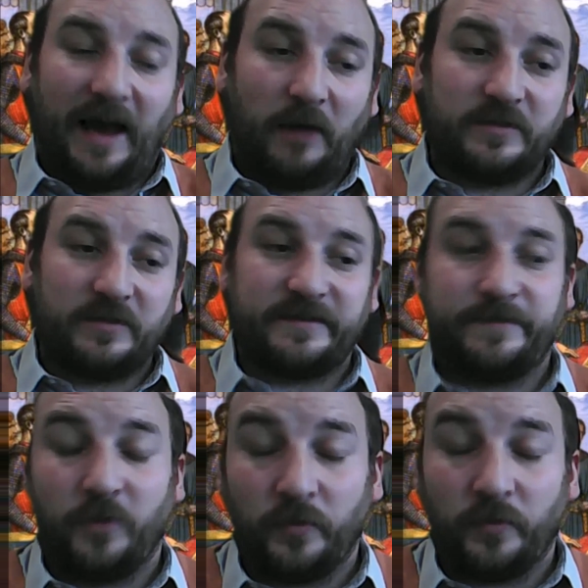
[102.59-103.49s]
How is
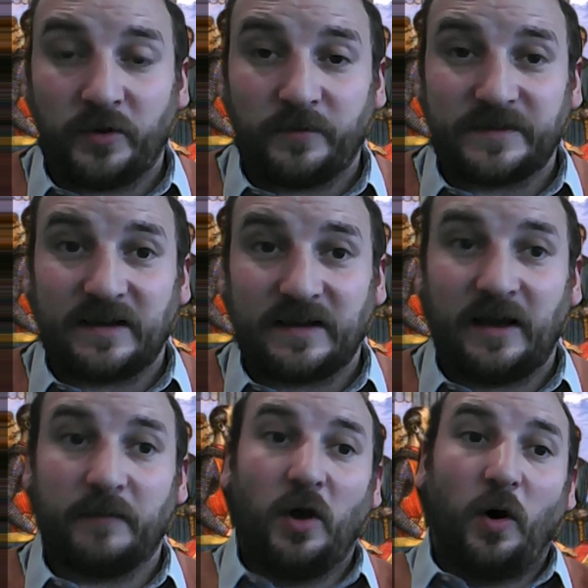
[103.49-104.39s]
it formed over
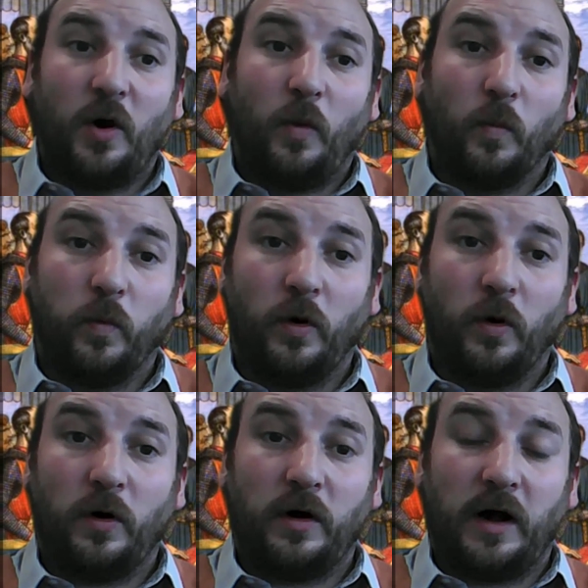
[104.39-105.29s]
time?
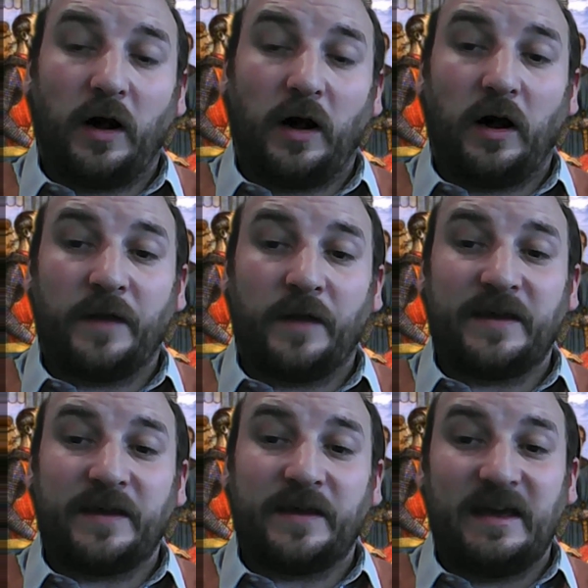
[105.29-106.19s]
What are
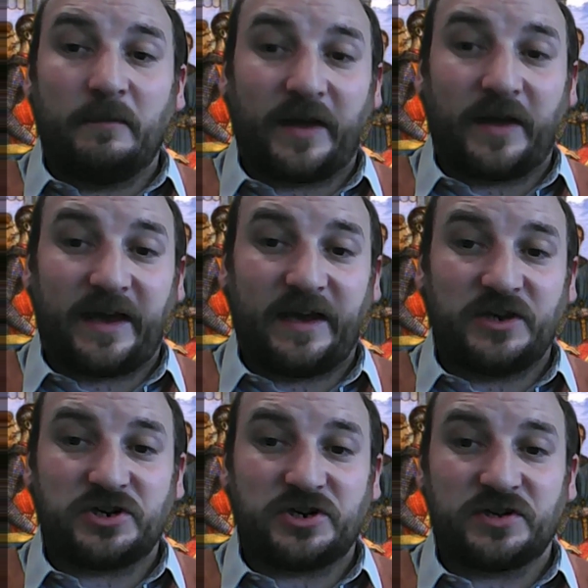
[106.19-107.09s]
the
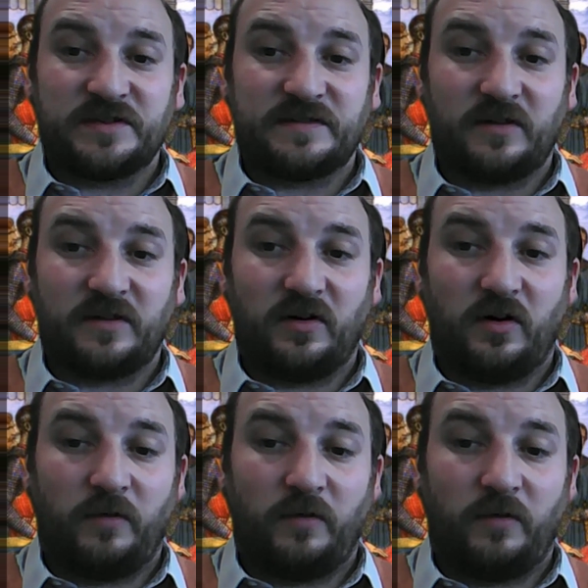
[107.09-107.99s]
implications
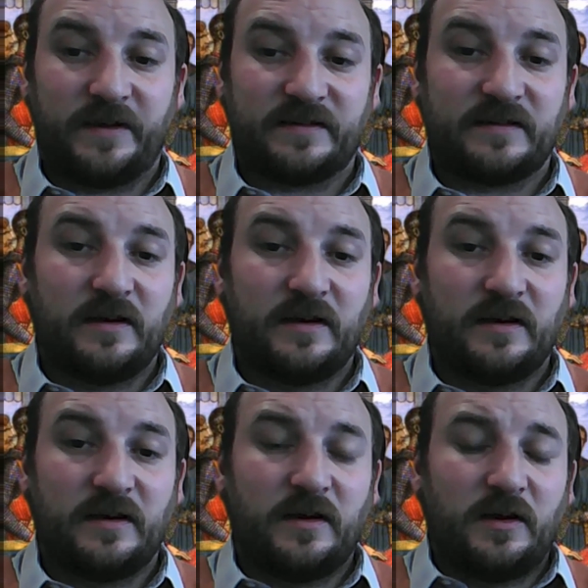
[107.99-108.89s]
of this
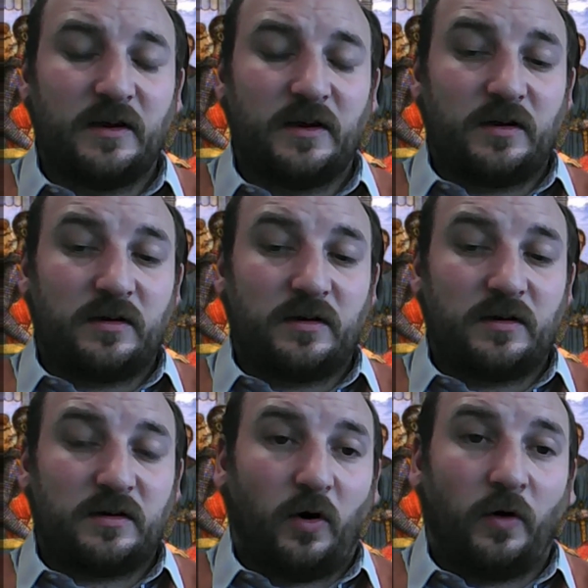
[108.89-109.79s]

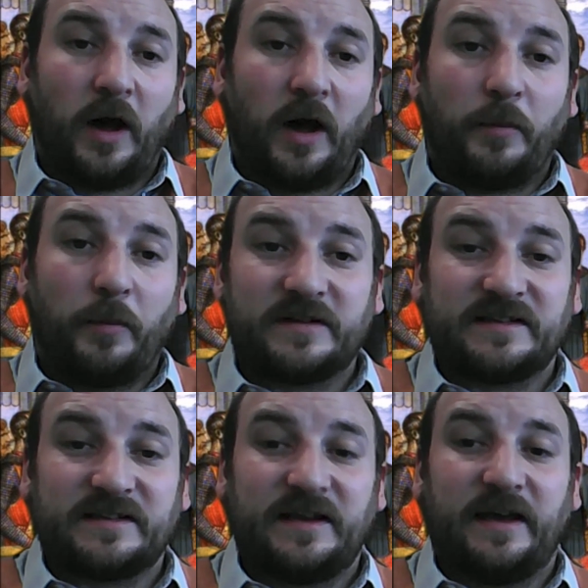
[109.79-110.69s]
on our
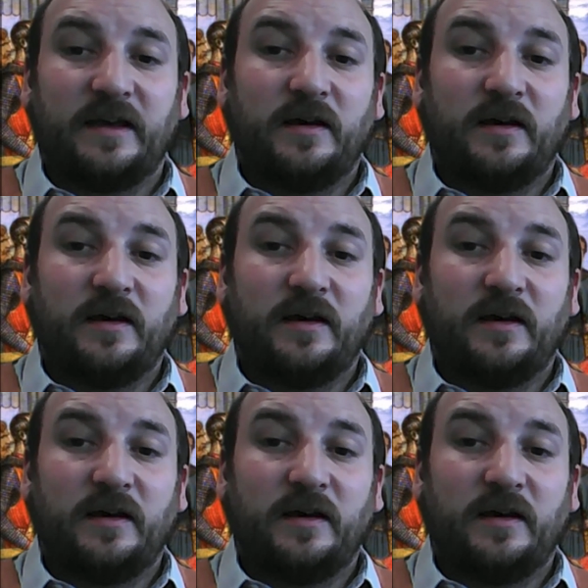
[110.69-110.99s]
politics today?